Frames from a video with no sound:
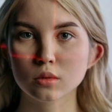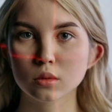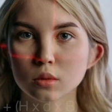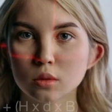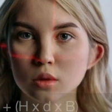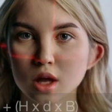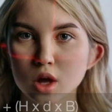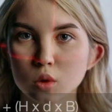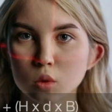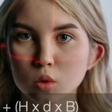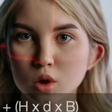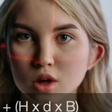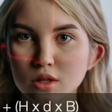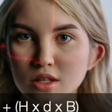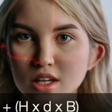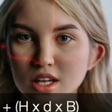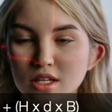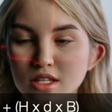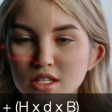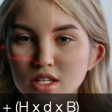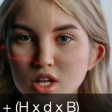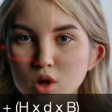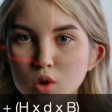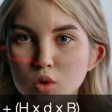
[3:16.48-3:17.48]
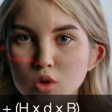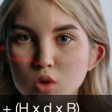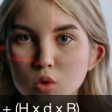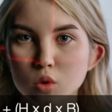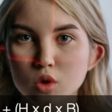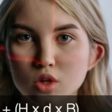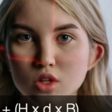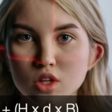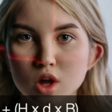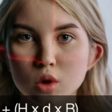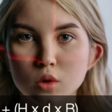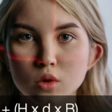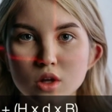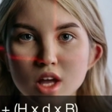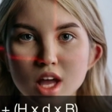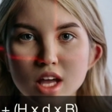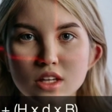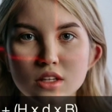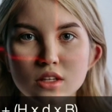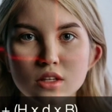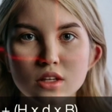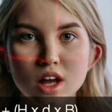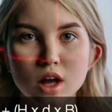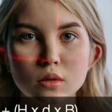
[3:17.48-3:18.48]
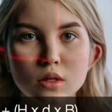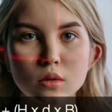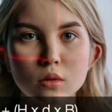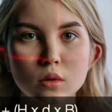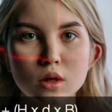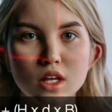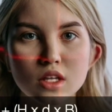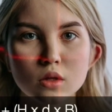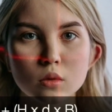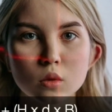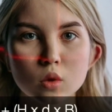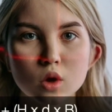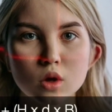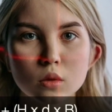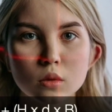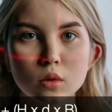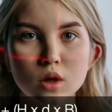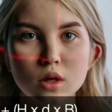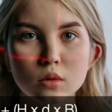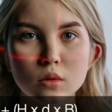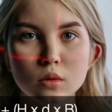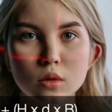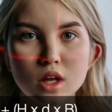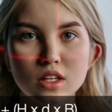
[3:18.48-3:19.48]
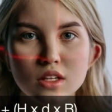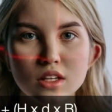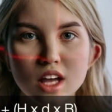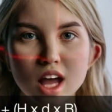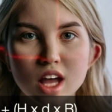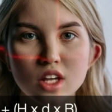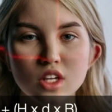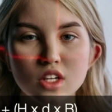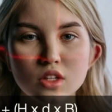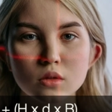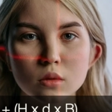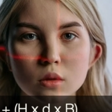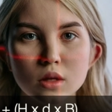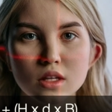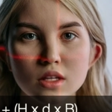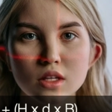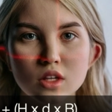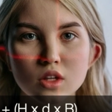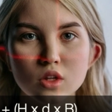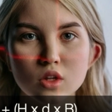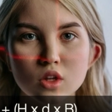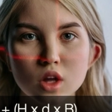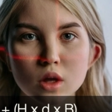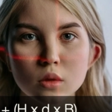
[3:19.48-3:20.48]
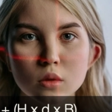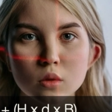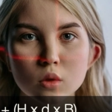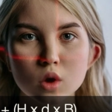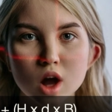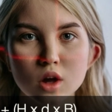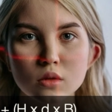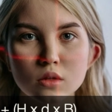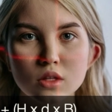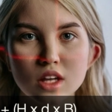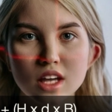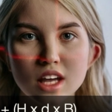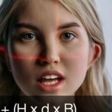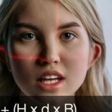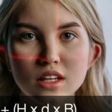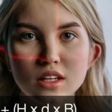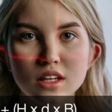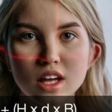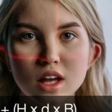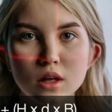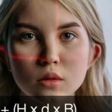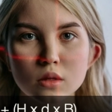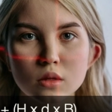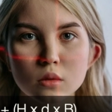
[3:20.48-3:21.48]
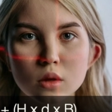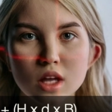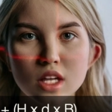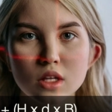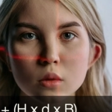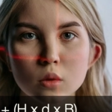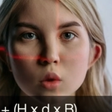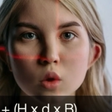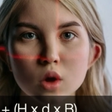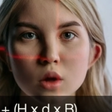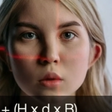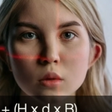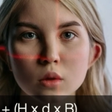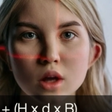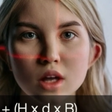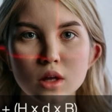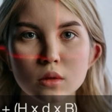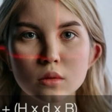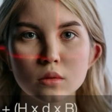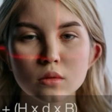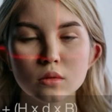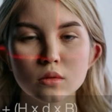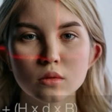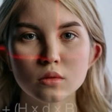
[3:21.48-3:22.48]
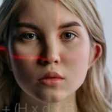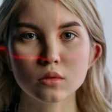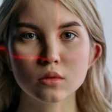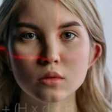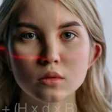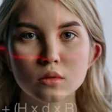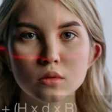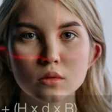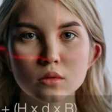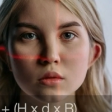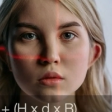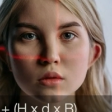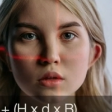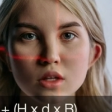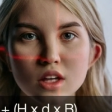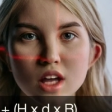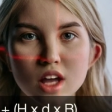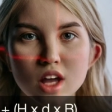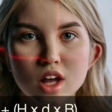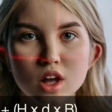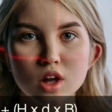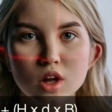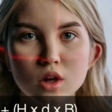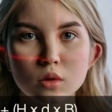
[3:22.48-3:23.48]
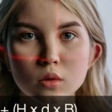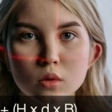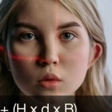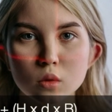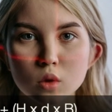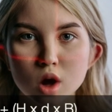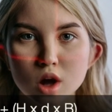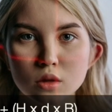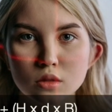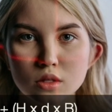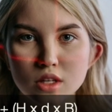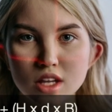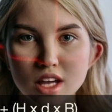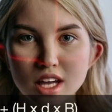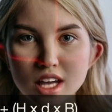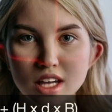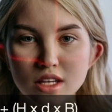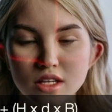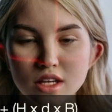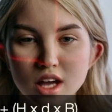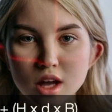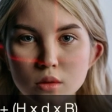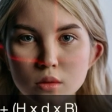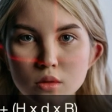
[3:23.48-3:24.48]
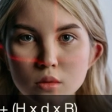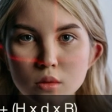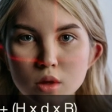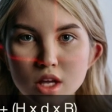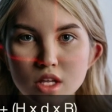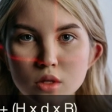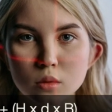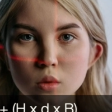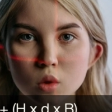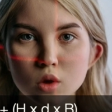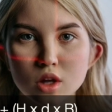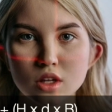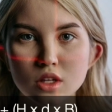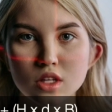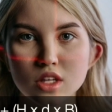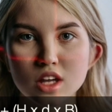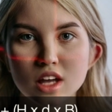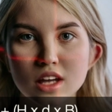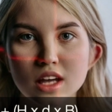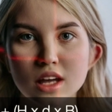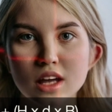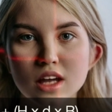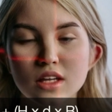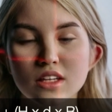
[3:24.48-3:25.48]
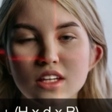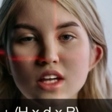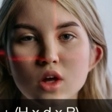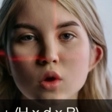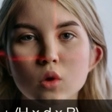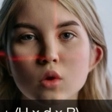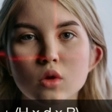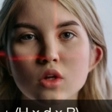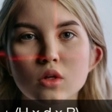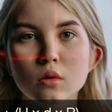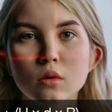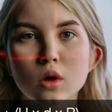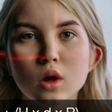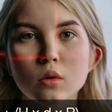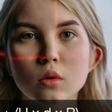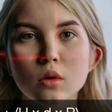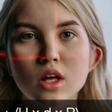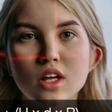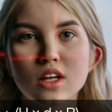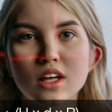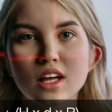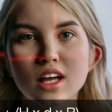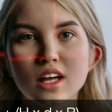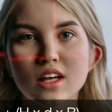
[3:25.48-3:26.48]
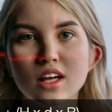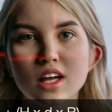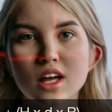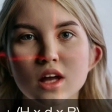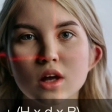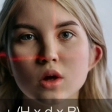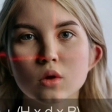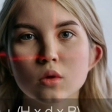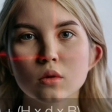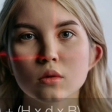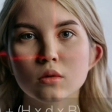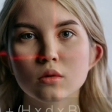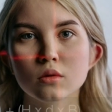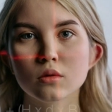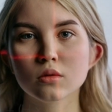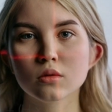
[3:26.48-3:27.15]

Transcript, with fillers: P1 is equal to our lowercase times base point B plus hash of message times private key times base point B. Here, private key times base point G is equal to public key Q.